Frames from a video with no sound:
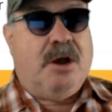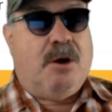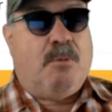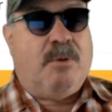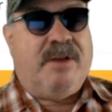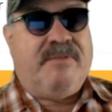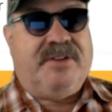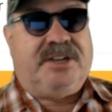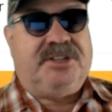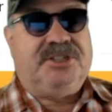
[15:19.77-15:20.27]

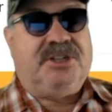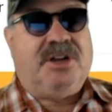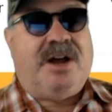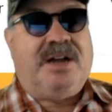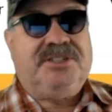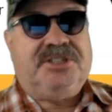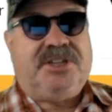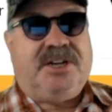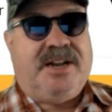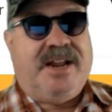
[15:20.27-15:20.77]
We've
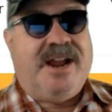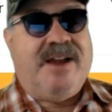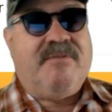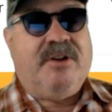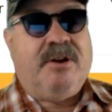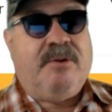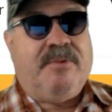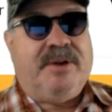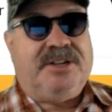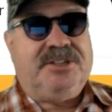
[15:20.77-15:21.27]
exhausted
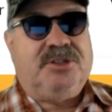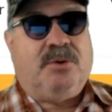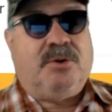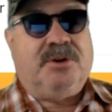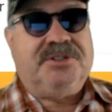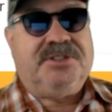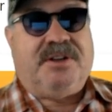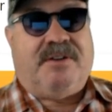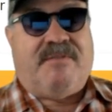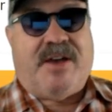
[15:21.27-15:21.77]
every
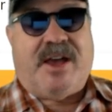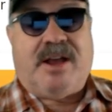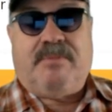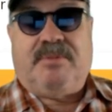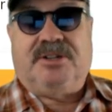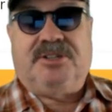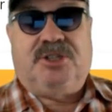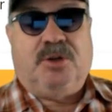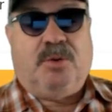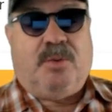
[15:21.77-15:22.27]
resource
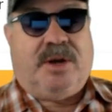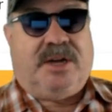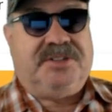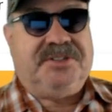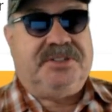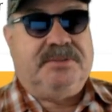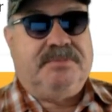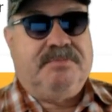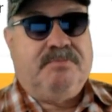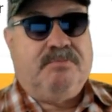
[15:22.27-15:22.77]
available to
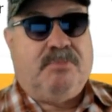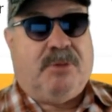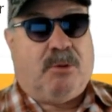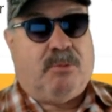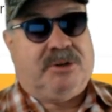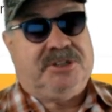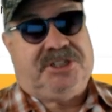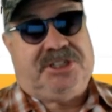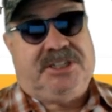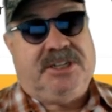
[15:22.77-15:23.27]
us, but
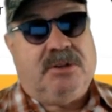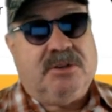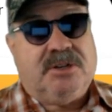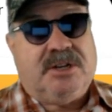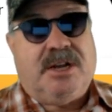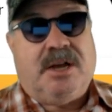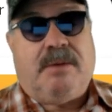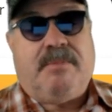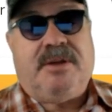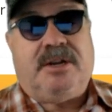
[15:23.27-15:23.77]
we're still
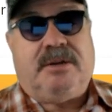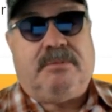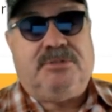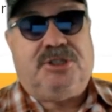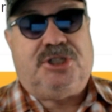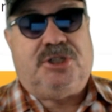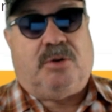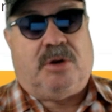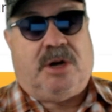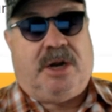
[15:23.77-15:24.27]
coming up
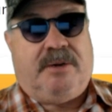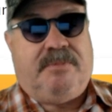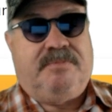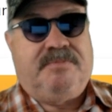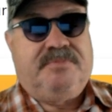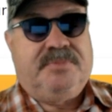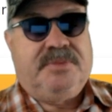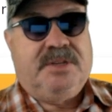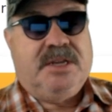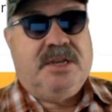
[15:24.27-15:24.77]
short.
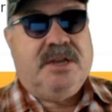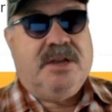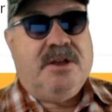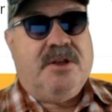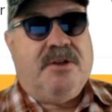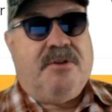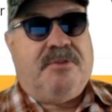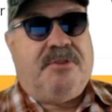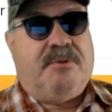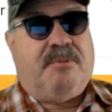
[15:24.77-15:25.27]

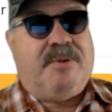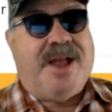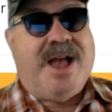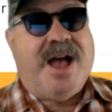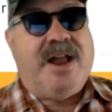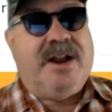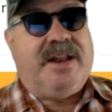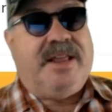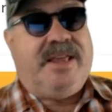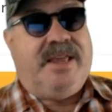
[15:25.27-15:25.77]
The
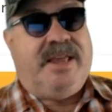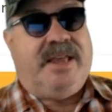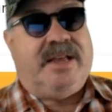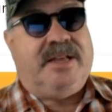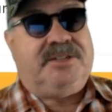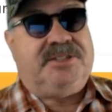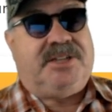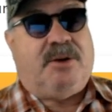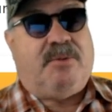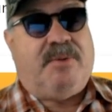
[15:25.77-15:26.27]
reality
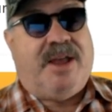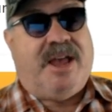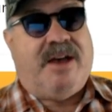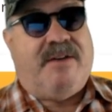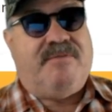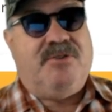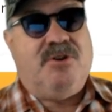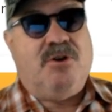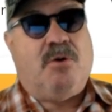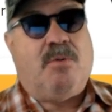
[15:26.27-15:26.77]
is that we
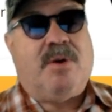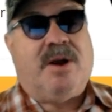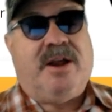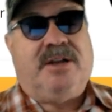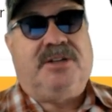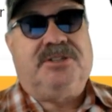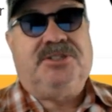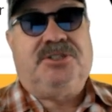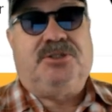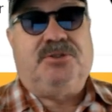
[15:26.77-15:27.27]
have nowhere
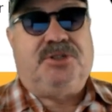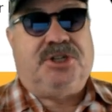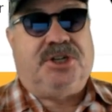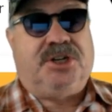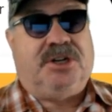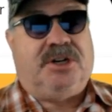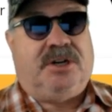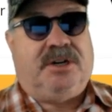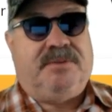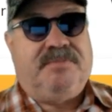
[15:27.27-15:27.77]
else to
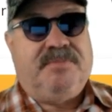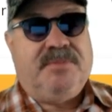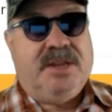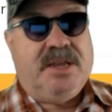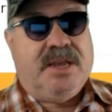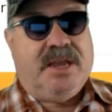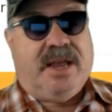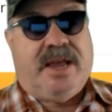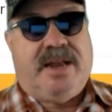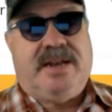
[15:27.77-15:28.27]
turn,
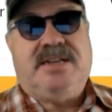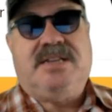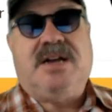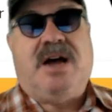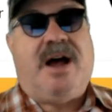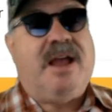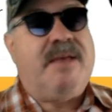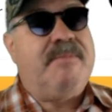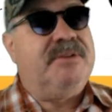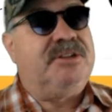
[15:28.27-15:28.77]
and
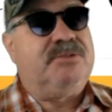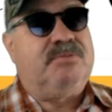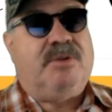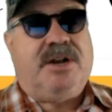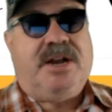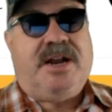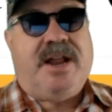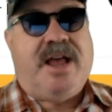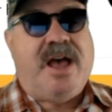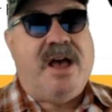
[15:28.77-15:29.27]
time is
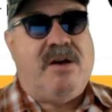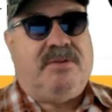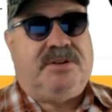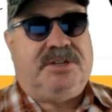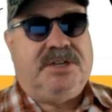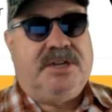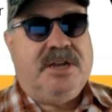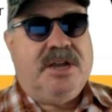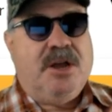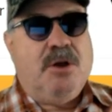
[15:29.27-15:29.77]
running
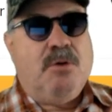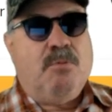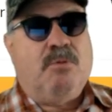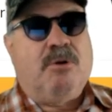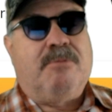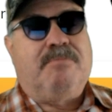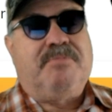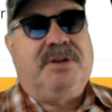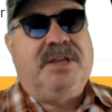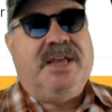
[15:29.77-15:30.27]
out.
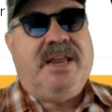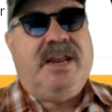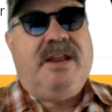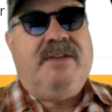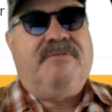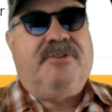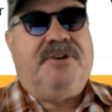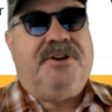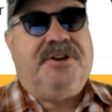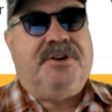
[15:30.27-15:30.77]
We're
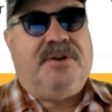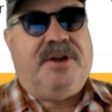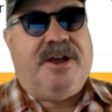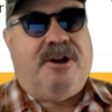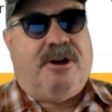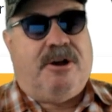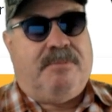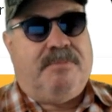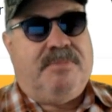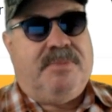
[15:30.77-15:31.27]
pleading for your
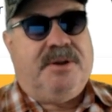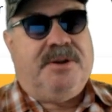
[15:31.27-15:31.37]
help,